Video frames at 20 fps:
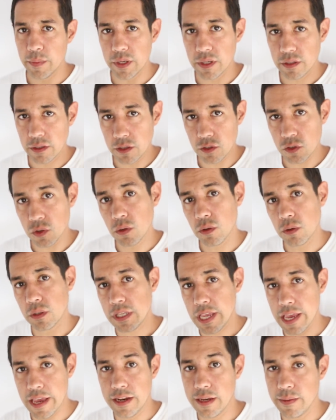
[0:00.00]
because I took
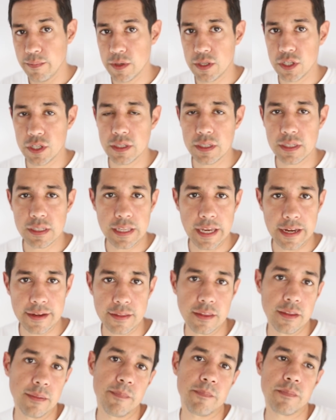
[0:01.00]
10 images,
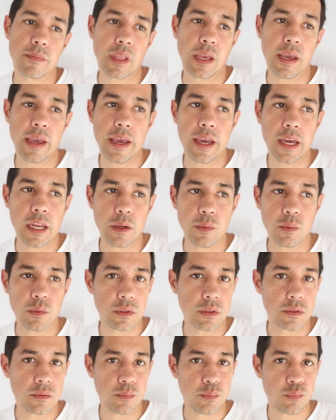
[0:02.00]
stacked them, and it
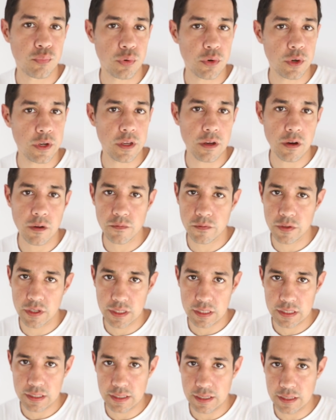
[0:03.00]
was pretty
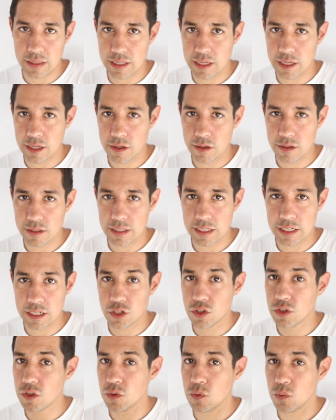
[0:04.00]
obvious that there's an
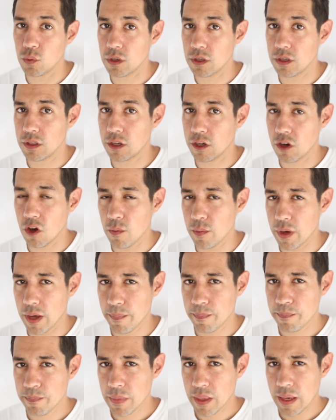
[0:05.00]
issue with coma.
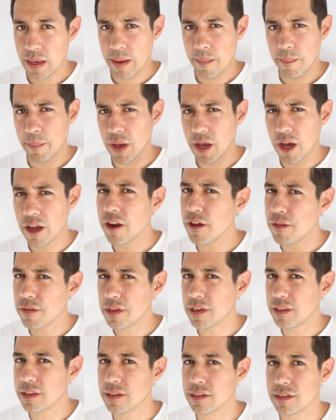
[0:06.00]
But I don't
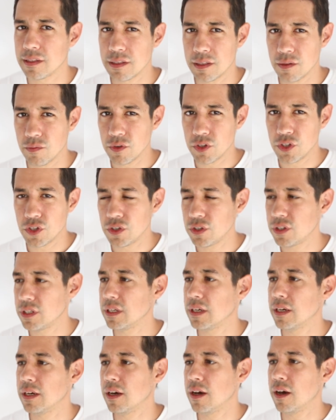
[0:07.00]
think this is the
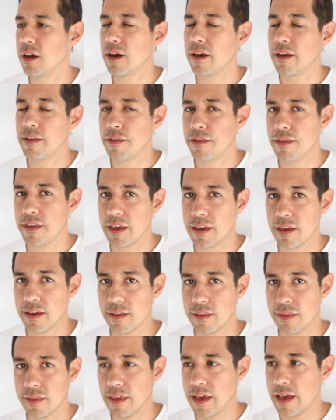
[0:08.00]
reducer. I
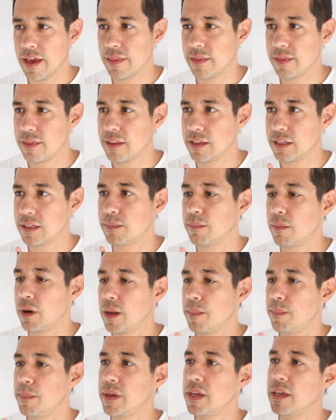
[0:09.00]
think that this
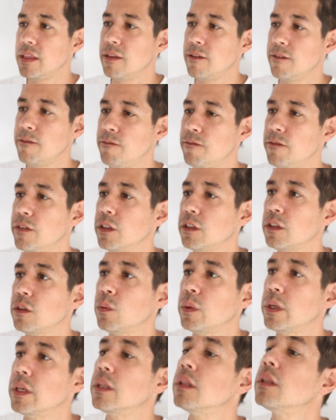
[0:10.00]
might be the filter
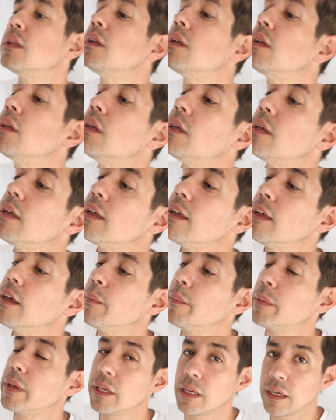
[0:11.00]
wheel
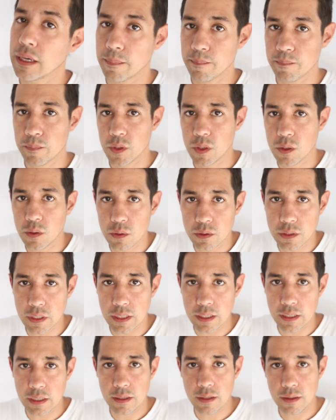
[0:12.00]
up here
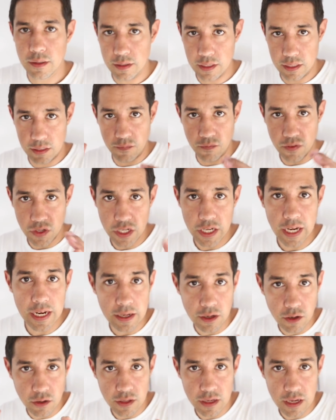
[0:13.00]
causing this
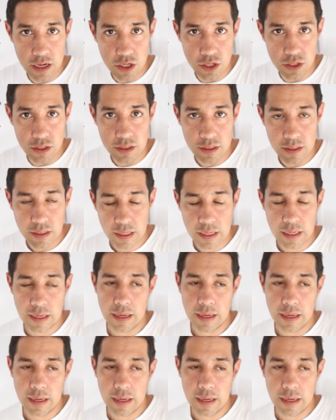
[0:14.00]
vignetting on the edges.